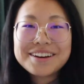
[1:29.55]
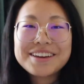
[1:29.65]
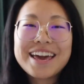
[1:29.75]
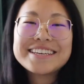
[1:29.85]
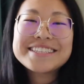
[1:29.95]

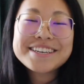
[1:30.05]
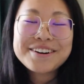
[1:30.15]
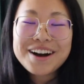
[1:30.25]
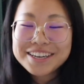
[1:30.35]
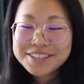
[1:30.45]
Okay, so
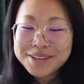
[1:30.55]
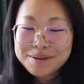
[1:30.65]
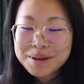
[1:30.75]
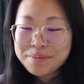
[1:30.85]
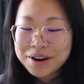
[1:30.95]
I just got
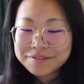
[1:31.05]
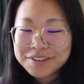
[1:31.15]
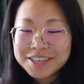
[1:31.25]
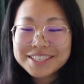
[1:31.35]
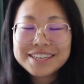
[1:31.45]
my
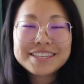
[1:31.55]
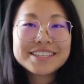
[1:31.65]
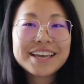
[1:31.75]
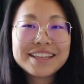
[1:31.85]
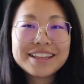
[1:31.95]
breakfast. It is
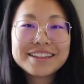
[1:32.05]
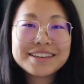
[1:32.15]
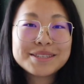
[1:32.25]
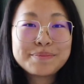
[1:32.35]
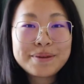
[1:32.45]
in
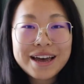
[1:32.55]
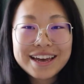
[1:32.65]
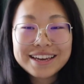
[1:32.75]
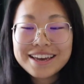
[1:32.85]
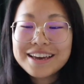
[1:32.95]
this
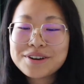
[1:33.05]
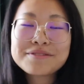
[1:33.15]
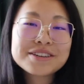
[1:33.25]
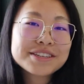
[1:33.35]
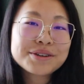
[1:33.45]
bag. So
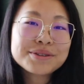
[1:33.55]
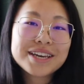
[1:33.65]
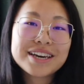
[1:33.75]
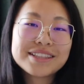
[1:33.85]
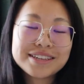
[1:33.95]
every single
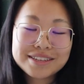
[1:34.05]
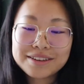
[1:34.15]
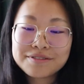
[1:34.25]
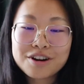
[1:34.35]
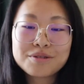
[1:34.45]
day they
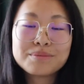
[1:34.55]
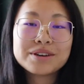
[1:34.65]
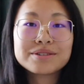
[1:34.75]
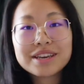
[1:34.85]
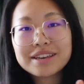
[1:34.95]
deliver our
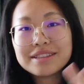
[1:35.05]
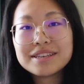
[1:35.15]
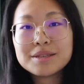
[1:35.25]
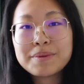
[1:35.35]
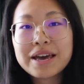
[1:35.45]
meals in
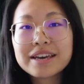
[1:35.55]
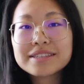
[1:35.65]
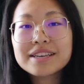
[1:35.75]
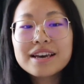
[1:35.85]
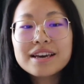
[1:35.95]
these
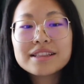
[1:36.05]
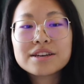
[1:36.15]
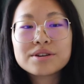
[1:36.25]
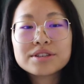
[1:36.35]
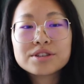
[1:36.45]
bags.
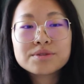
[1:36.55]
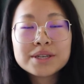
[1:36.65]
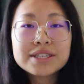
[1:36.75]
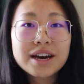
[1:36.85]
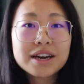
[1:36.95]
There is
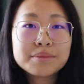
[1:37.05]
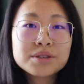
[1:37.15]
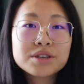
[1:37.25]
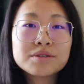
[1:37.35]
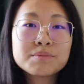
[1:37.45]
three times,
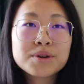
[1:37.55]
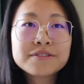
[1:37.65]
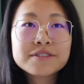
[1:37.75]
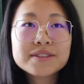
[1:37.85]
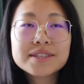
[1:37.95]
so
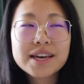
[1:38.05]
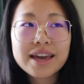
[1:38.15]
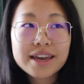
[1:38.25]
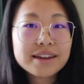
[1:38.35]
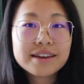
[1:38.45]
breakfast is at
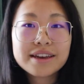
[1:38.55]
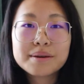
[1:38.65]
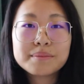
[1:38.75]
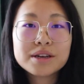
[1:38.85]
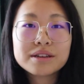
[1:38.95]
8
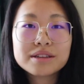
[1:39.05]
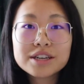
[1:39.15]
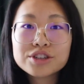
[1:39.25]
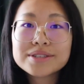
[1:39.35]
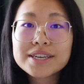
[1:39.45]
a.m.,
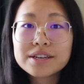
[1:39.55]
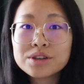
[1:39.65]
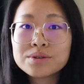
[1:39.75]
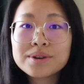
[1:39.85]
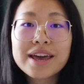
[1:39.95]
lunch is at
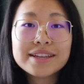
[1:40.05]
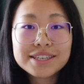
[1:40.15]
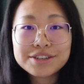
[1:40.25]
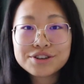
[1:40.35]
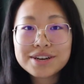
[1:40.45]
noon, and
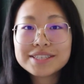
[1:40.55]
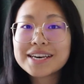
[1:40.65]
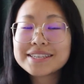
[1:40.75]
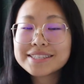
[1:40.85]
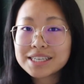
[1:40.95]
dinner is
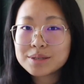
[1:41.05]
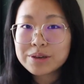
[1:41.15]
at 6